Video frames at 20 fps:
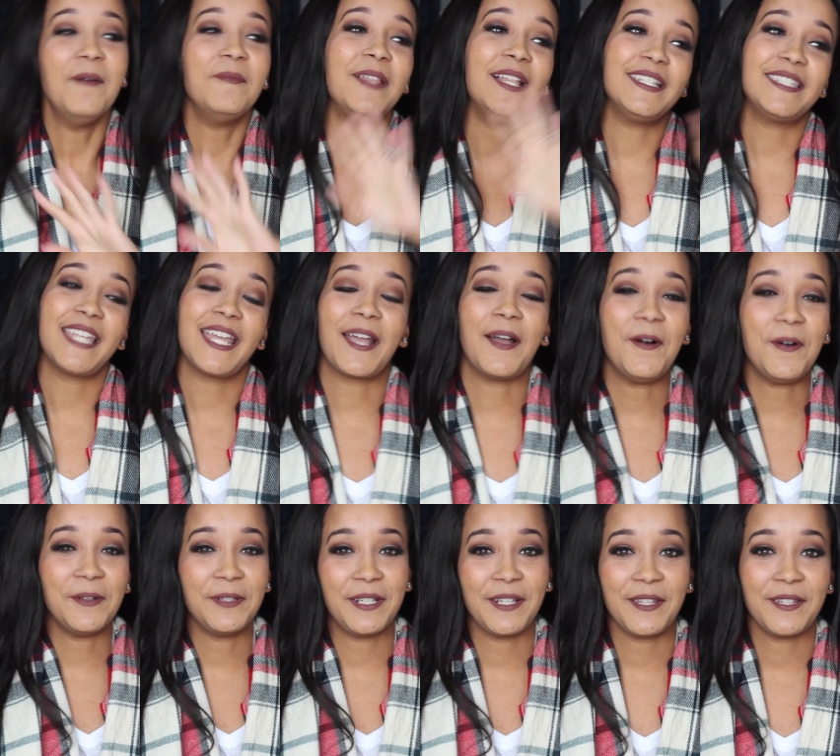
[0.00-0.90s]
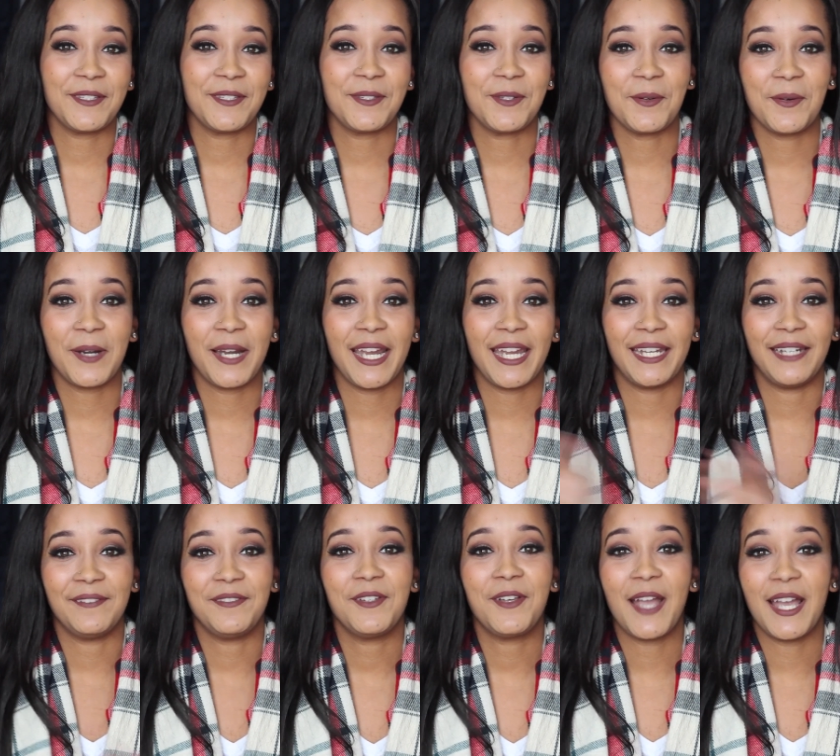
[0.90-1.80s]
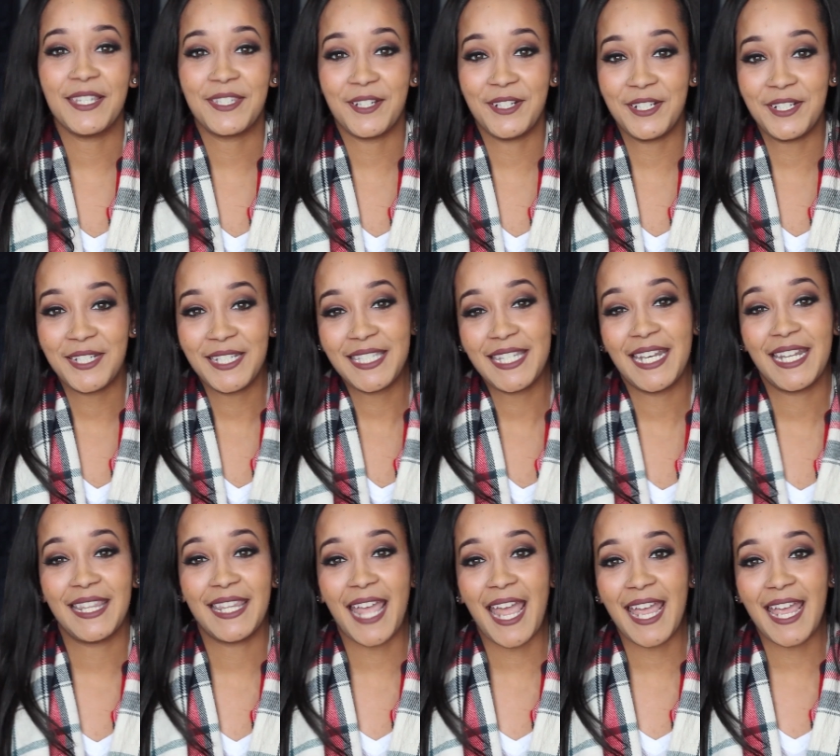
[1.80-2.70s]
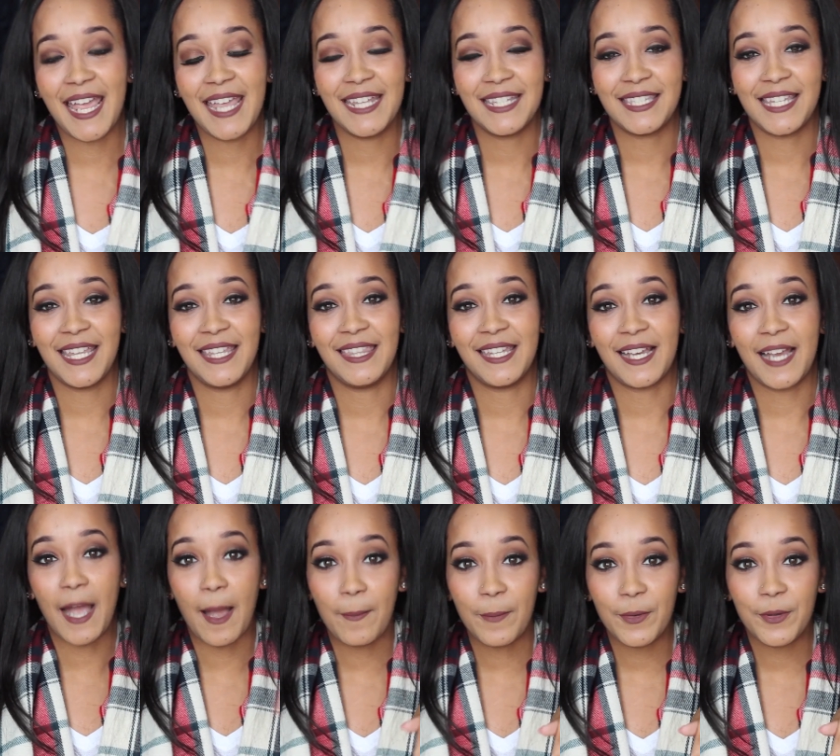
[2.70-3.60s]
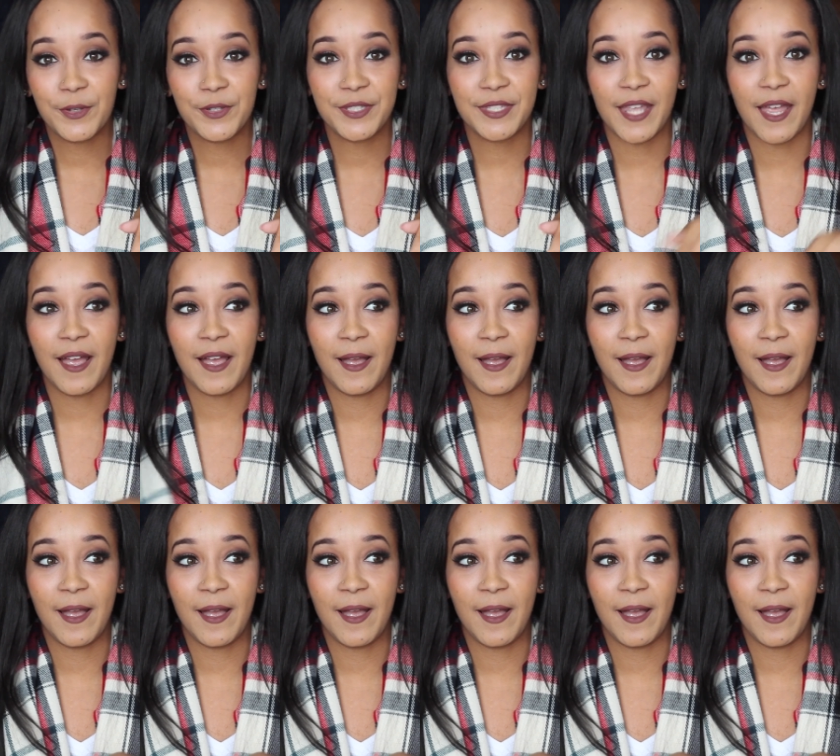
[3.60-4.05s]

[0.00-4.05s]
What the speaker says: But that's like a whole nother story, and if you guys are interested in that, it's in the couples